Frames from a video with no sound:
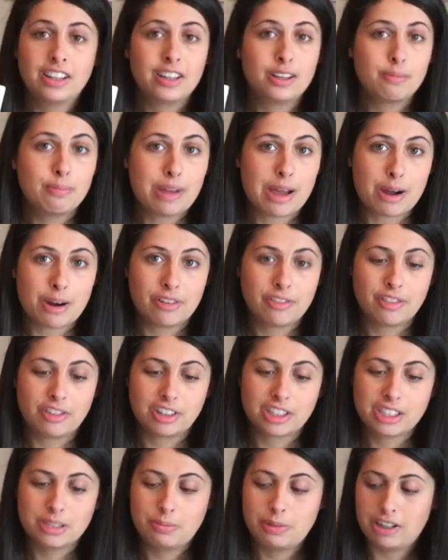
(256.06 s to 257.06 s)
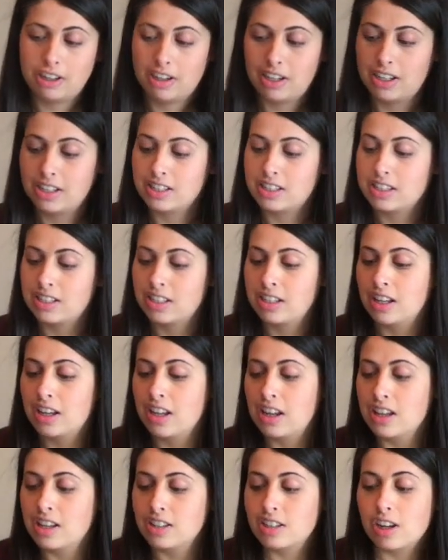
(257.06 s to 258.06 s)
powerful experience.
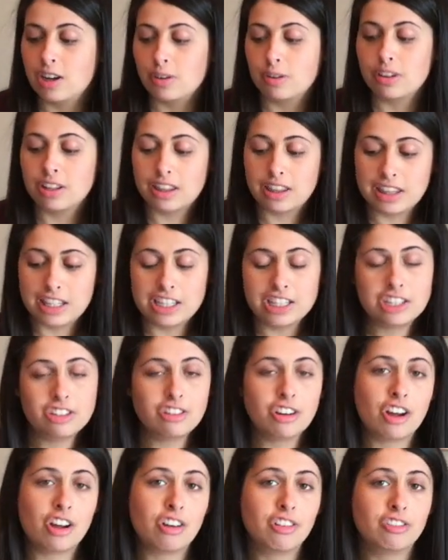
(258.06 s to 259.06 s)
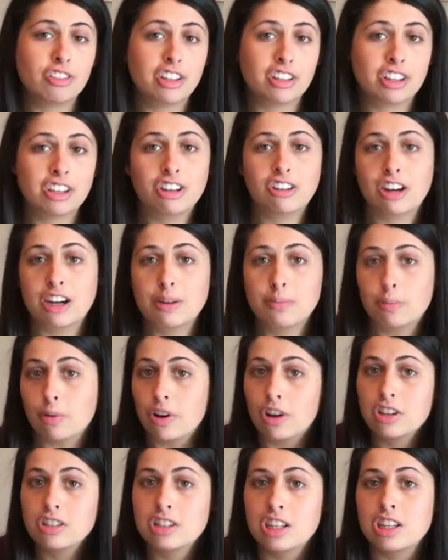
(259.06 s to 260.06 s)
So these are all really great
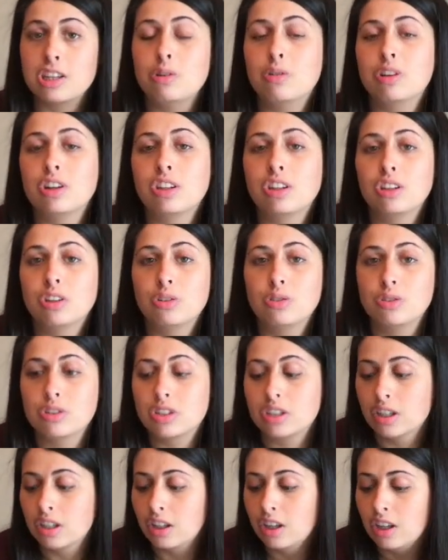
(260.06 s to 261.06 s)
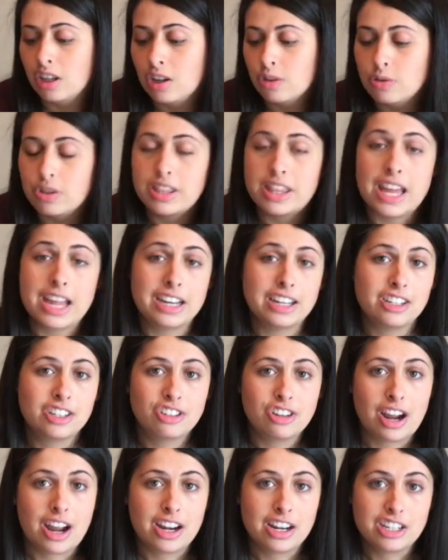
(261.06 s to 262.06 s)
books that you can use with any
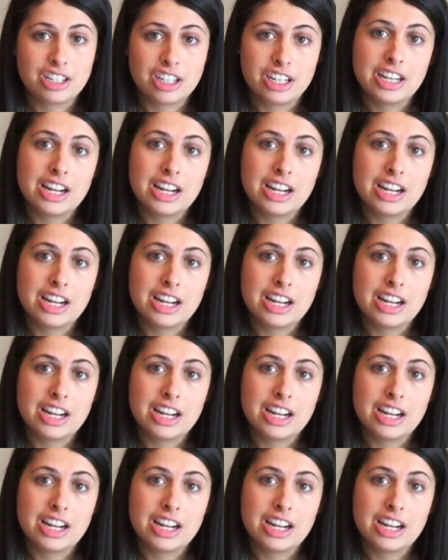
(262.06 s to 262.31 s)
strategy.